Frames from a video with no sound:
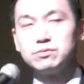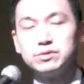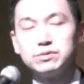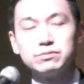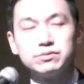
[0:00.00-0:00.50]

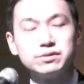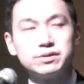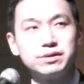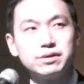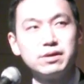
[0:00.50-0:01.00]
will
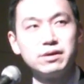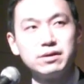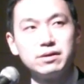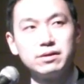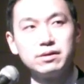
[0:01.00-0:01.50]
really
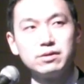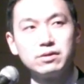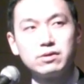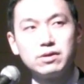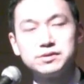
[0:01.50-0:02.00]

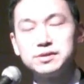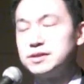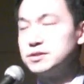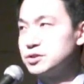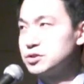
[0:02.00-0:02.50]
cause the
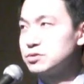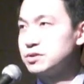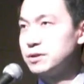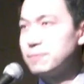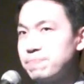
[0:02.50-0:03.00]

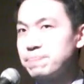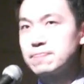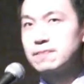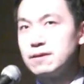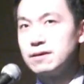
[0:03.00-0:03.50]
industry
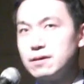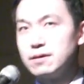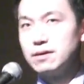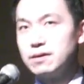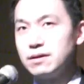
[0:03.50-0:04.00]

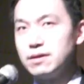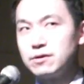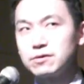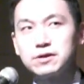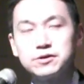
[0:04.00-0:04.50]
and
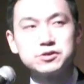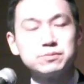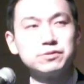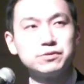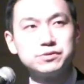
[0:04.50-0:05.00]
our
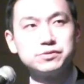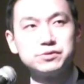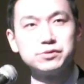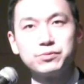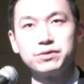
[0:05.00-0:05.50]
customers
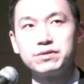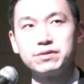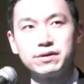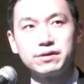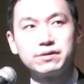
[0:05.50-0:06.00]
to
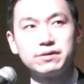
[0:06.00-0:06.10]
rethink